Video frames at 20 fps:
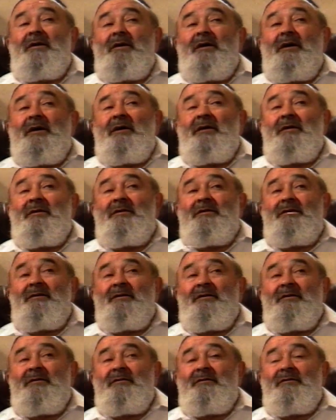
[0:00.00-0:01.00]
and
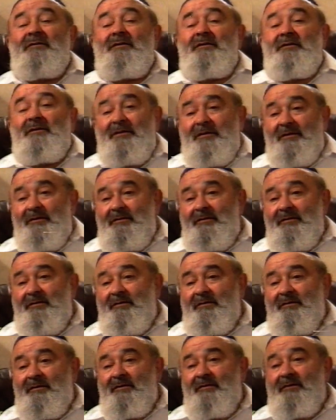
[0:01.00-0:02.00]
he did.
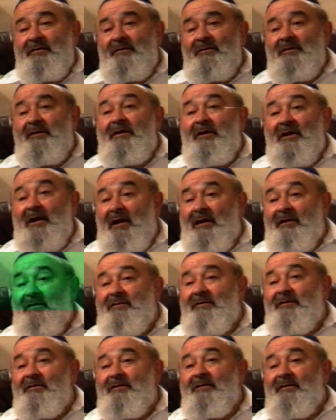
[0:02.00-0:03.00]
He
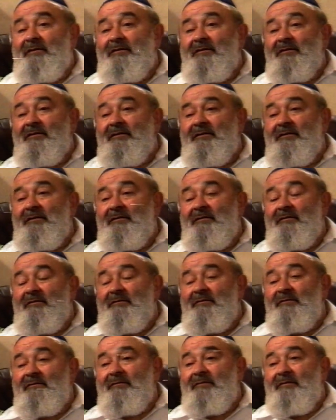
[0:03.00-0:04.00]
liked it, and
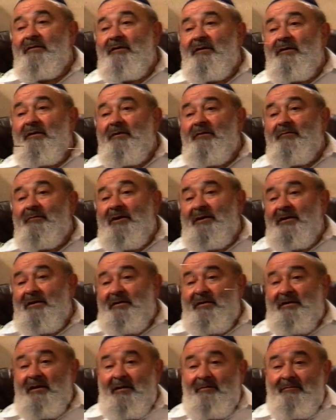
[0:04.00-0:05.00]
by
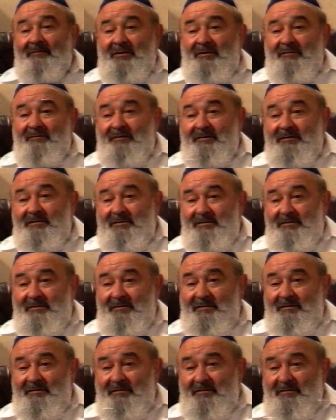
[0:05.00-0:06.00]
that time it
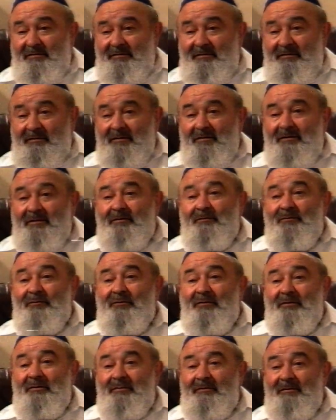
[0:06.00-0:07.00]
was the
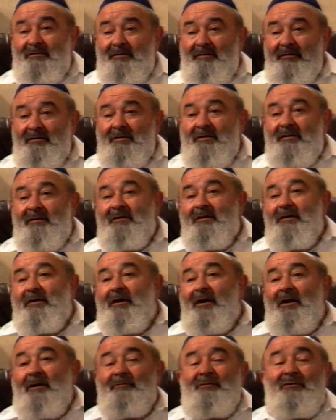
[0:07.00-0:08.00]
war
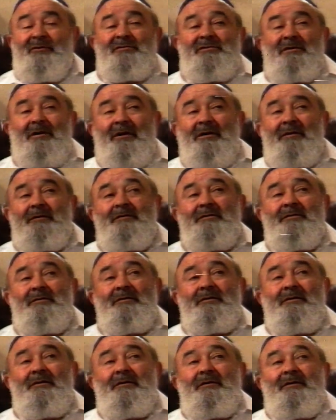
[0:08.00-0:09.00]
almost on,
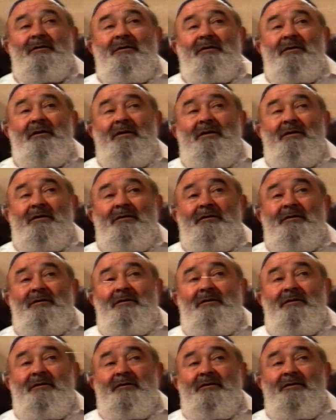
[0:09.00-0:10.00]
and
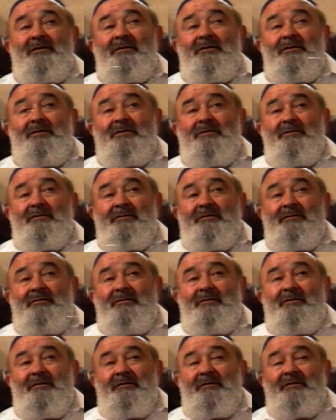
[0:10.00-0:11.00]
he
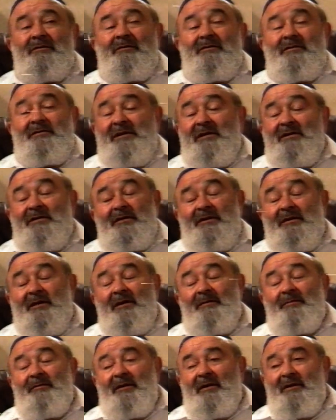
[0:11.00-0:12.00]
sent a
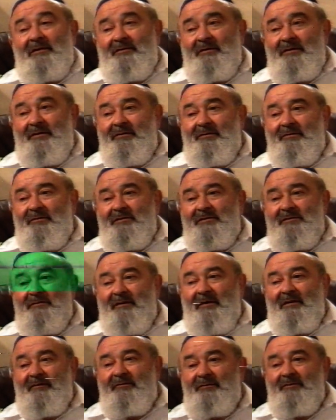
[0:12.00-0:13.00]
cable, I think, to his
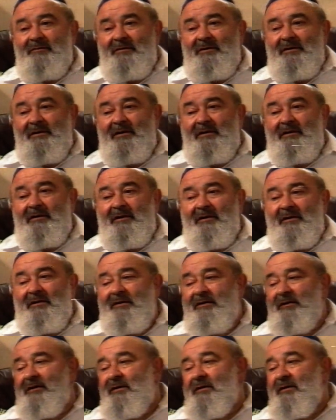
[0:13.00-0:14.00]
wife, to Irene Néni,